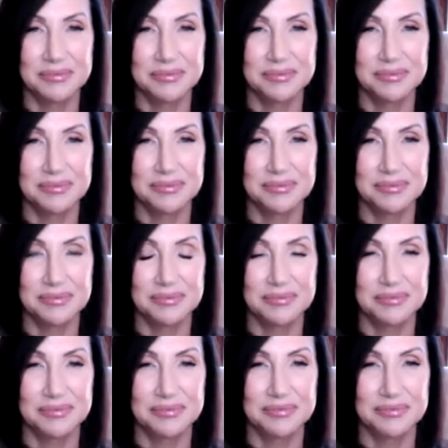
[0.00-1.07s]

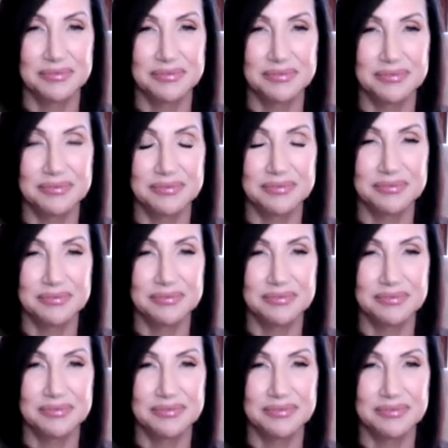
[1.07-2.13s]

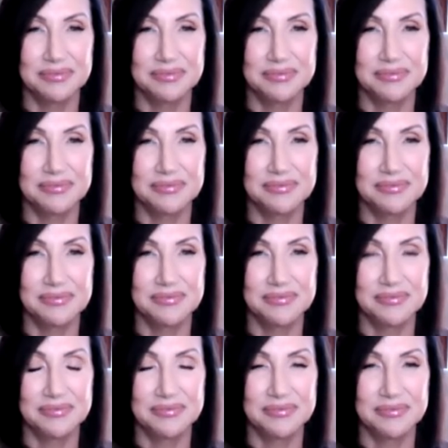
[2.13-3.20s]

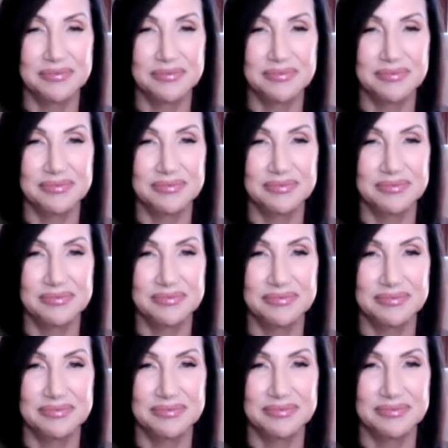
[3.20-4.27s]

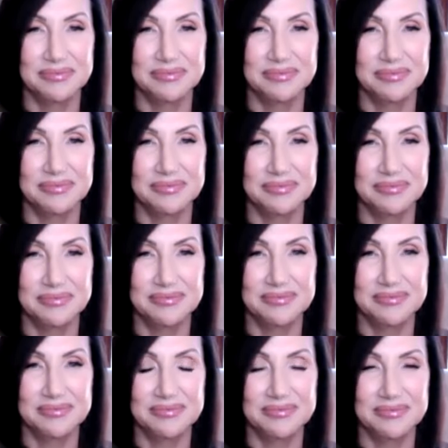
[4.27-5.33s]

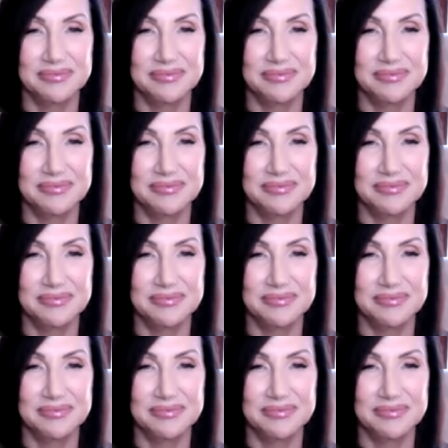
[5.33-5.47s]
(not speaking)